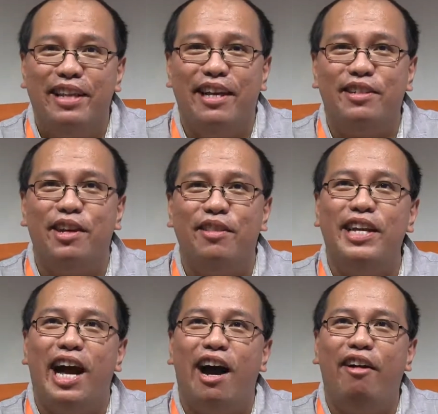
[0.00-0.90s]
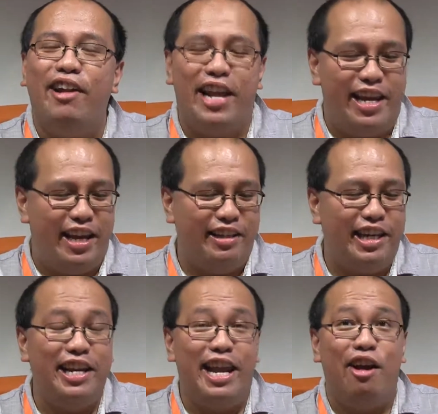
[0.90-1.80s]
that turn the RNA and
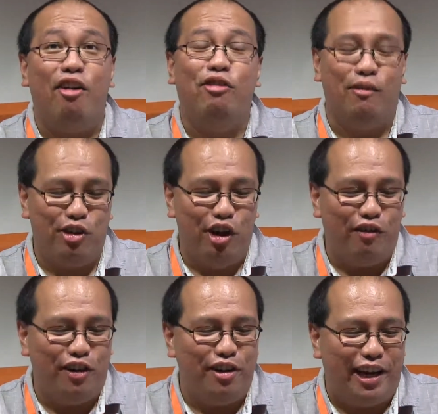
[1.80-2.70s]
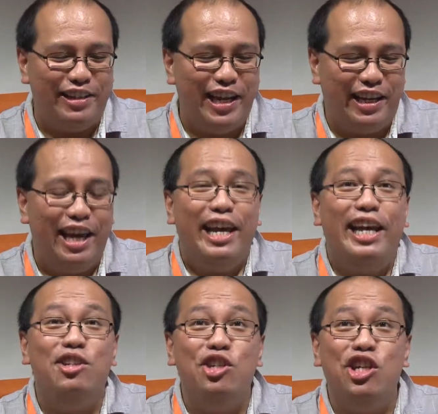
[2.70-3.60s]
DNA from COVID-19 into